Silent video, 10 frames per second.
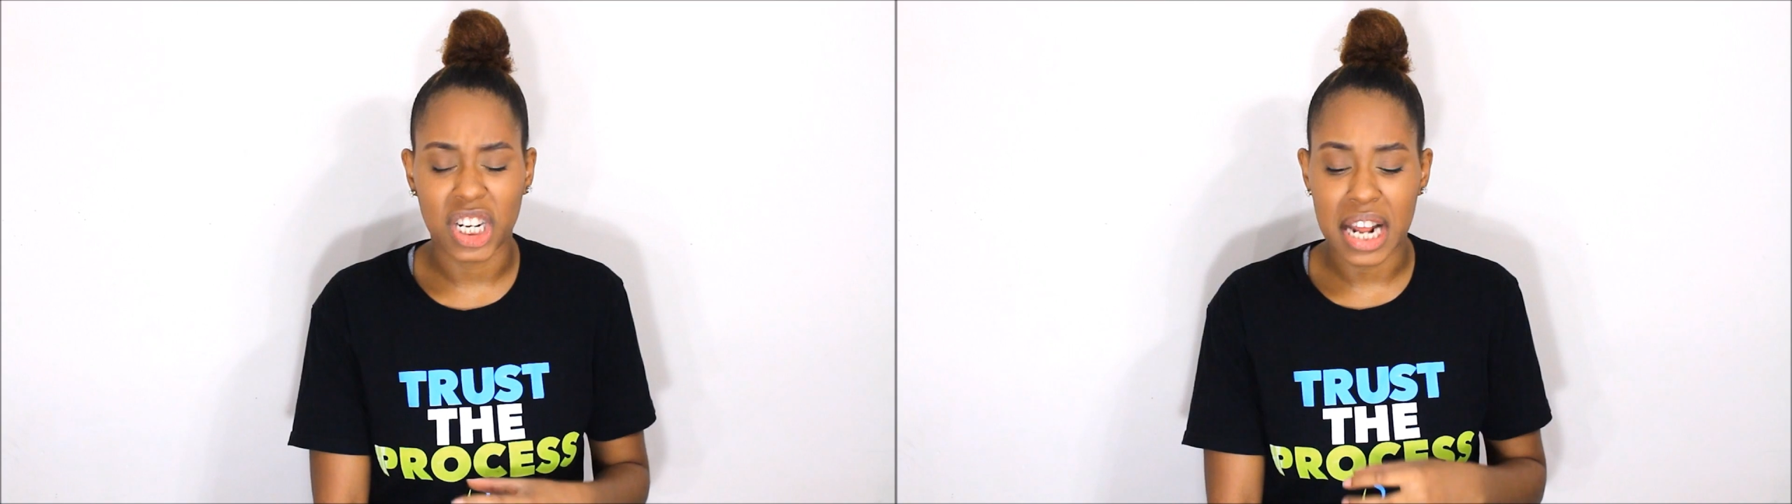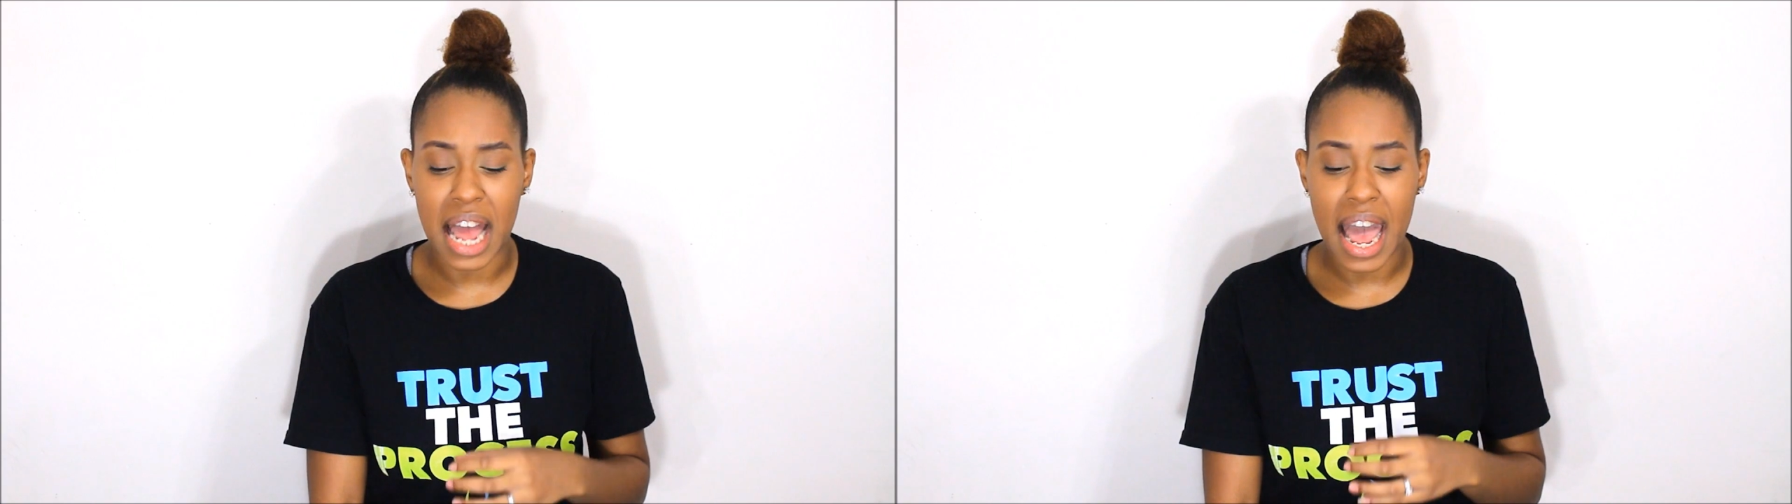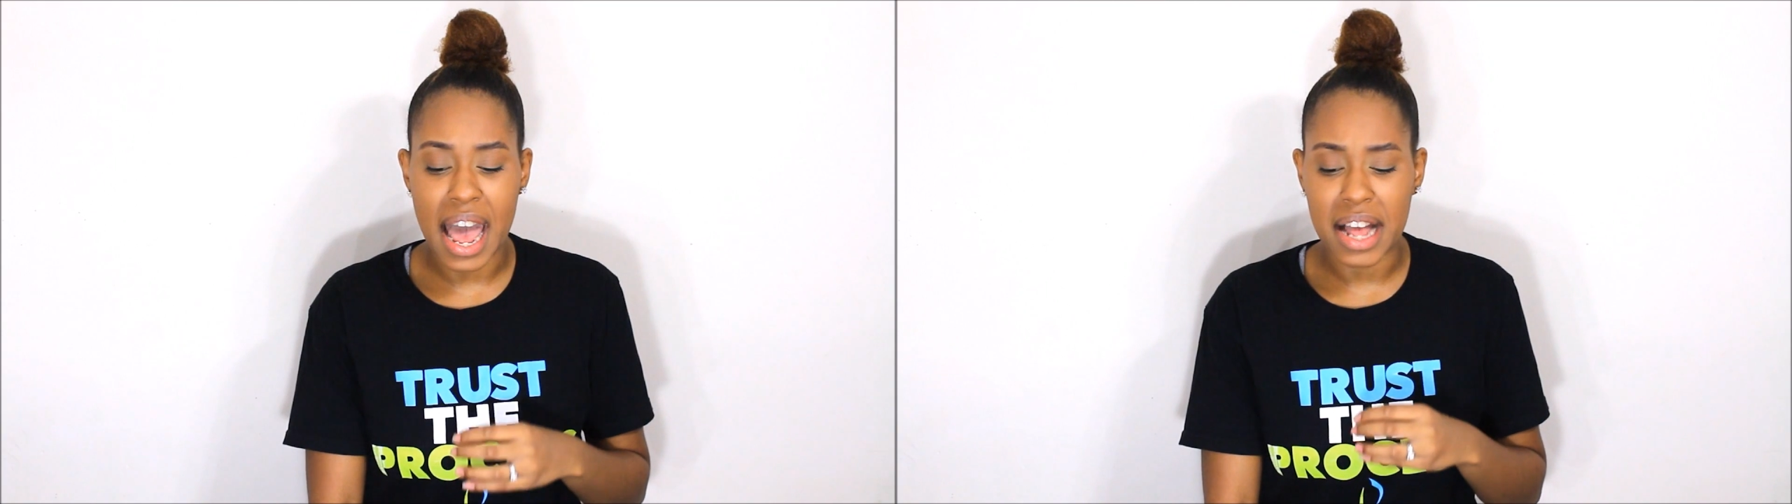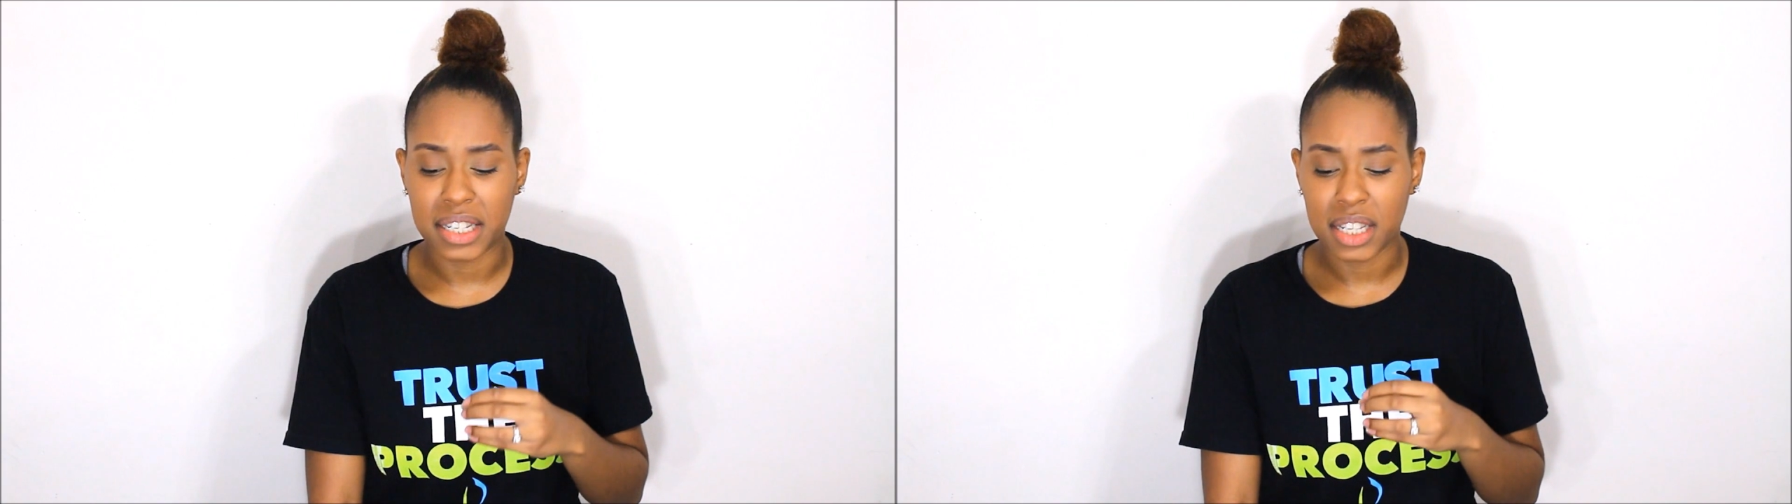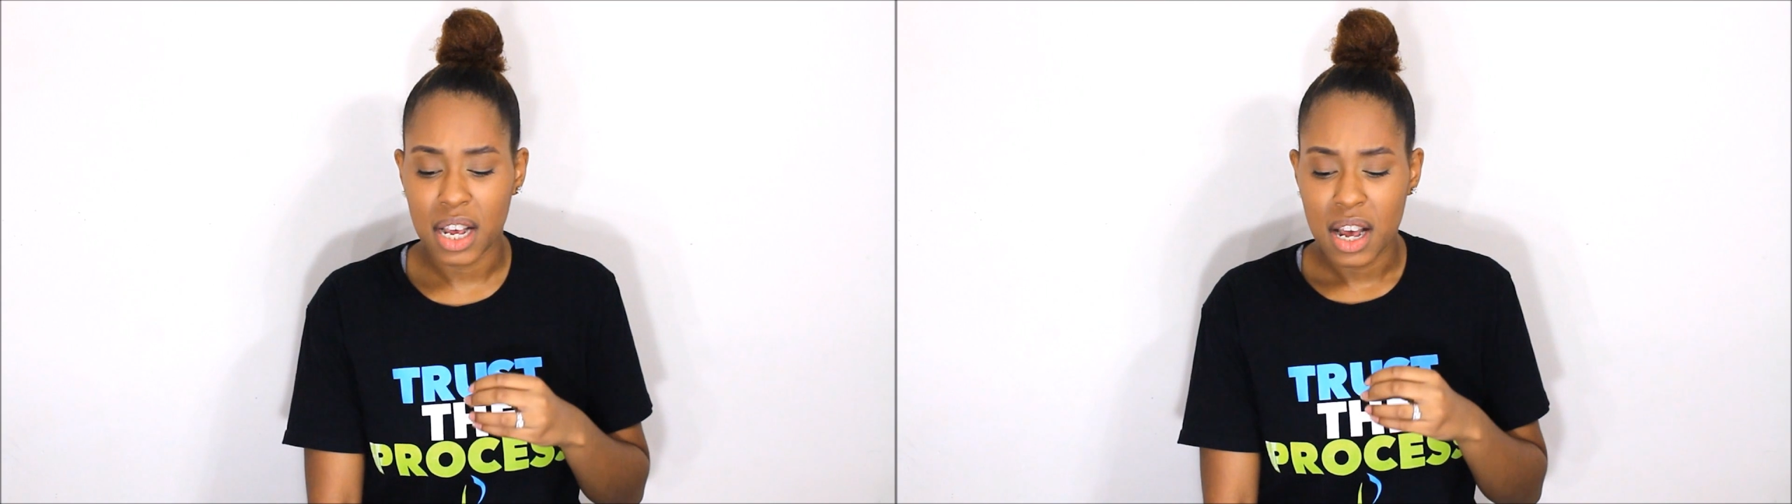It has